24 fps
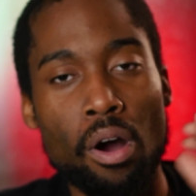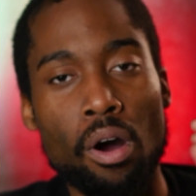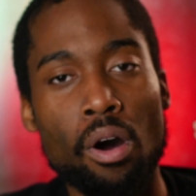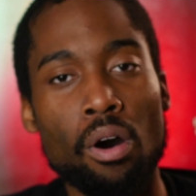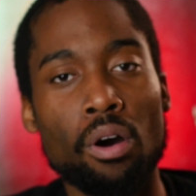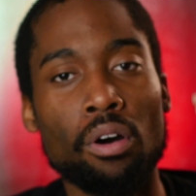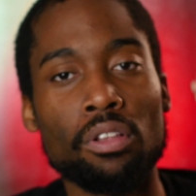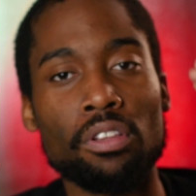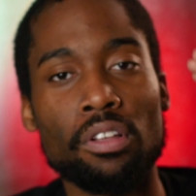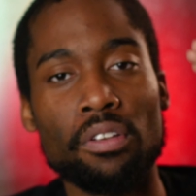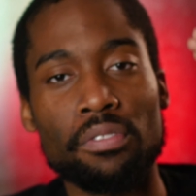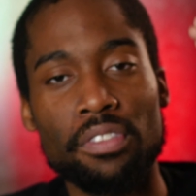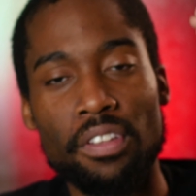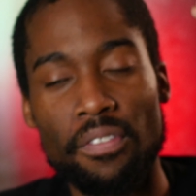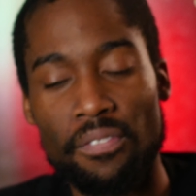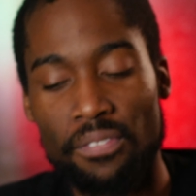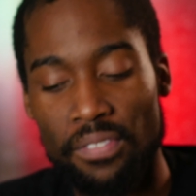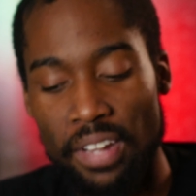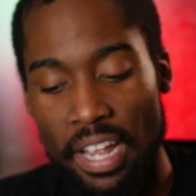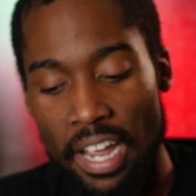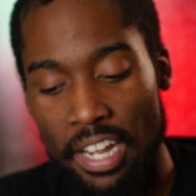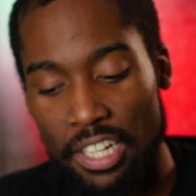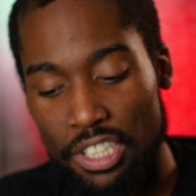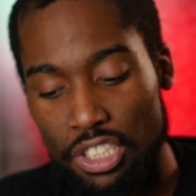all of the
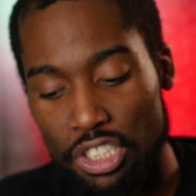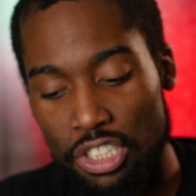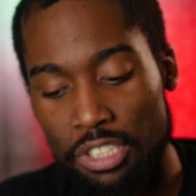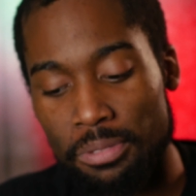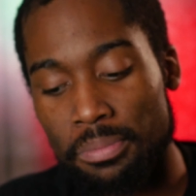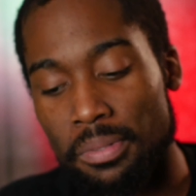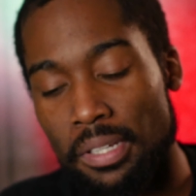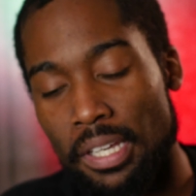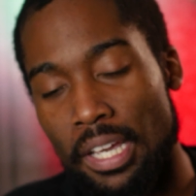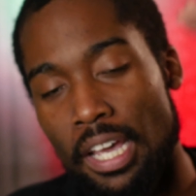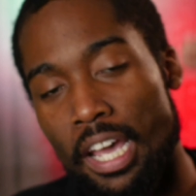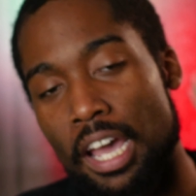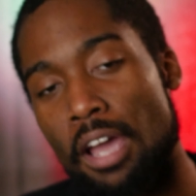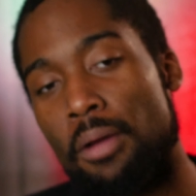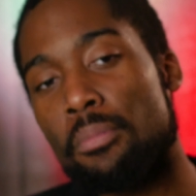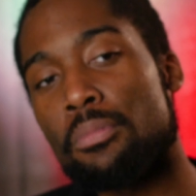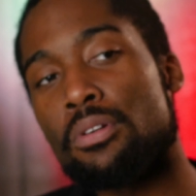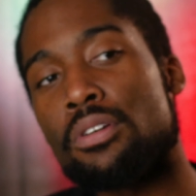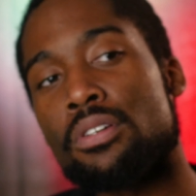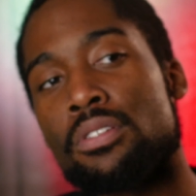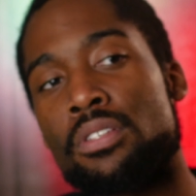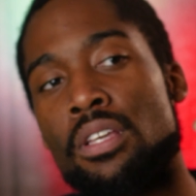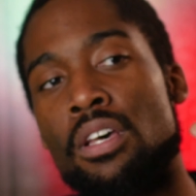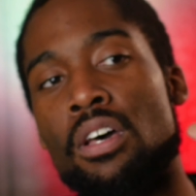flagship
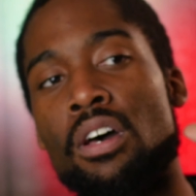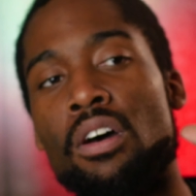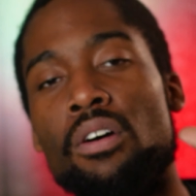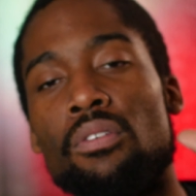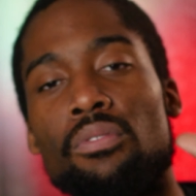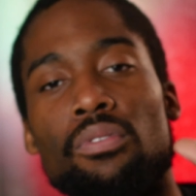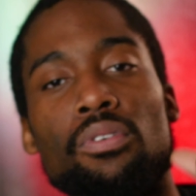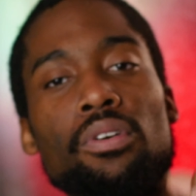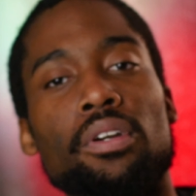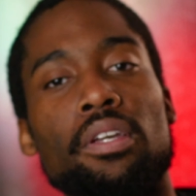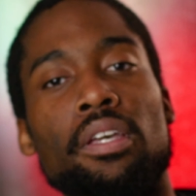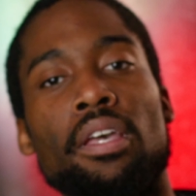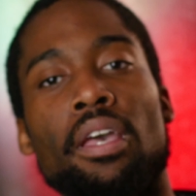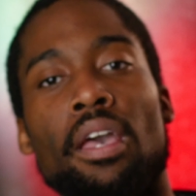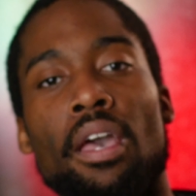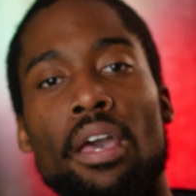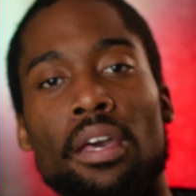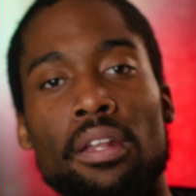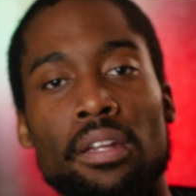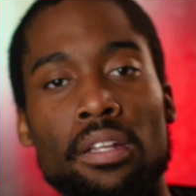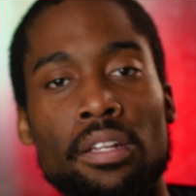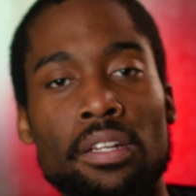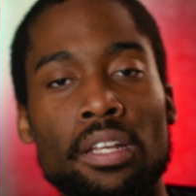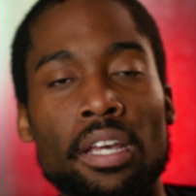cameras for
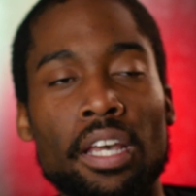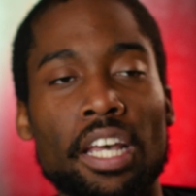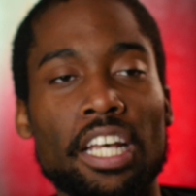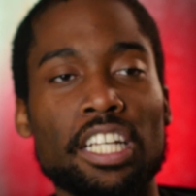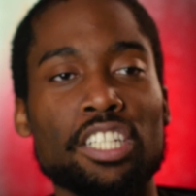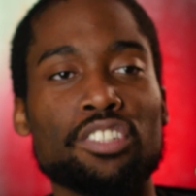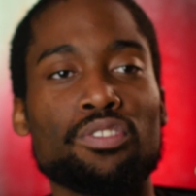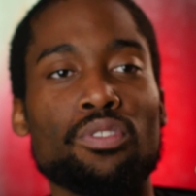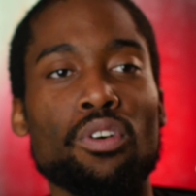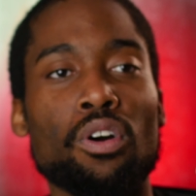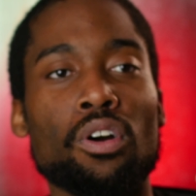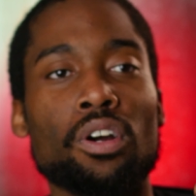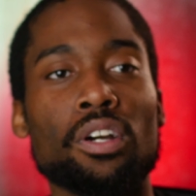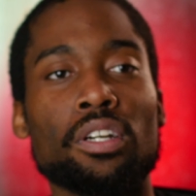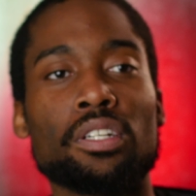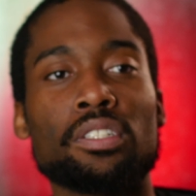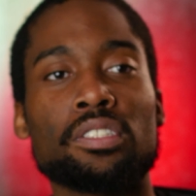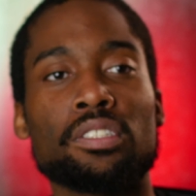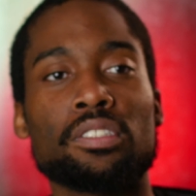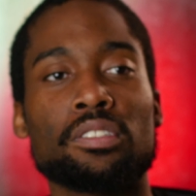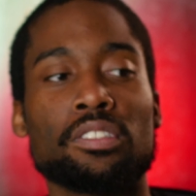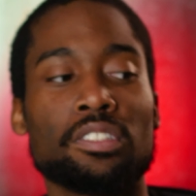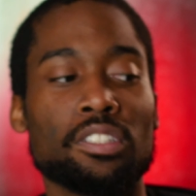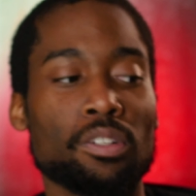Canon as far
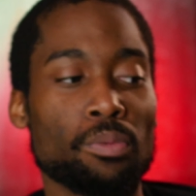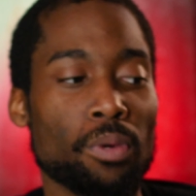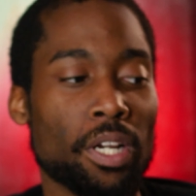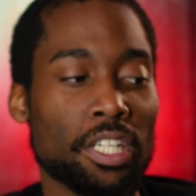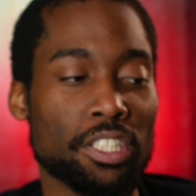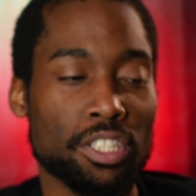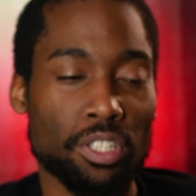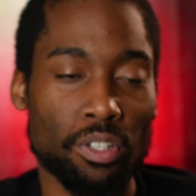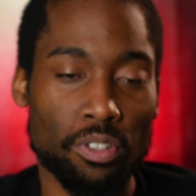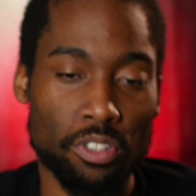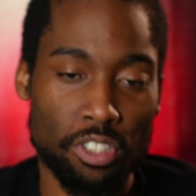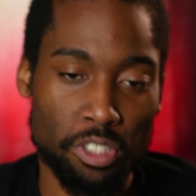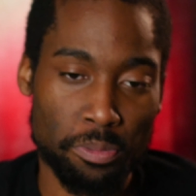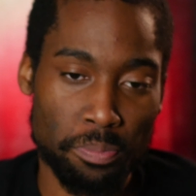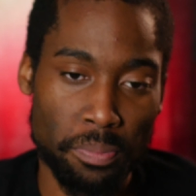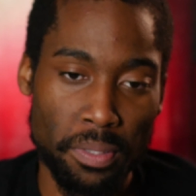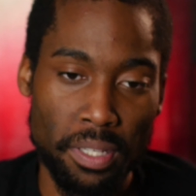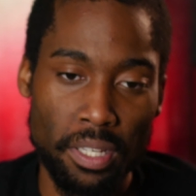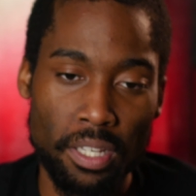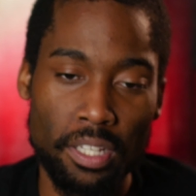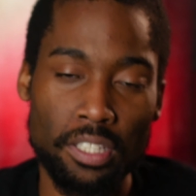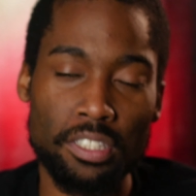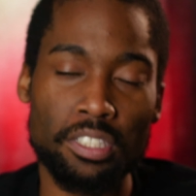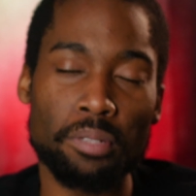as the ratio of
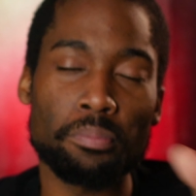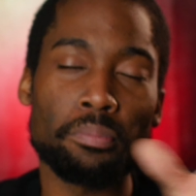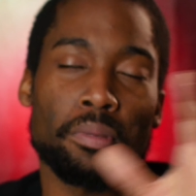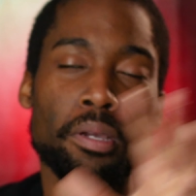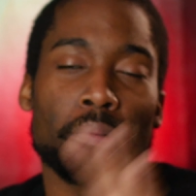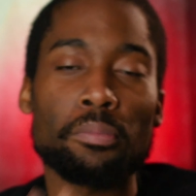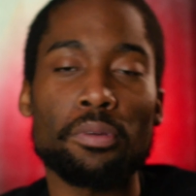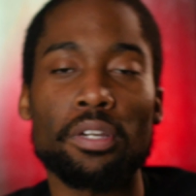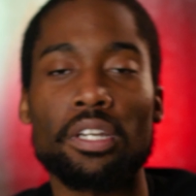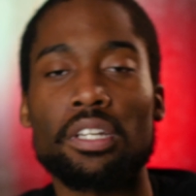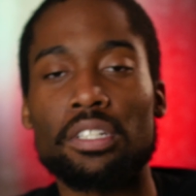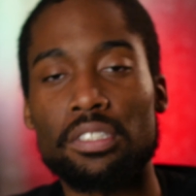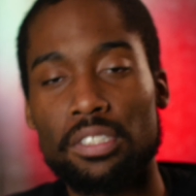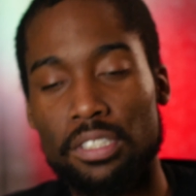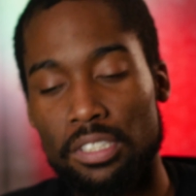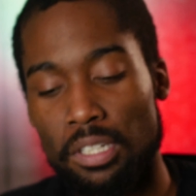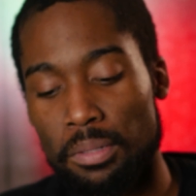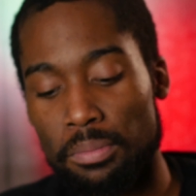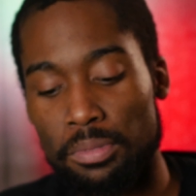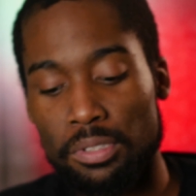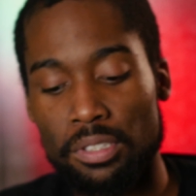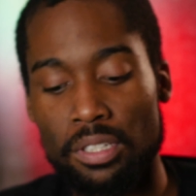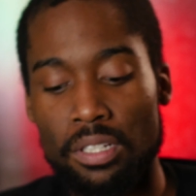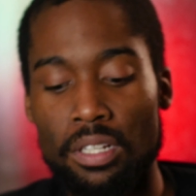speed to memory
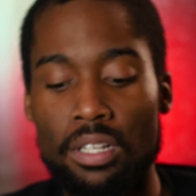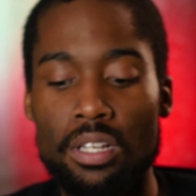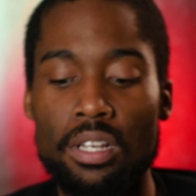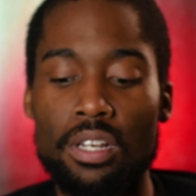consumption.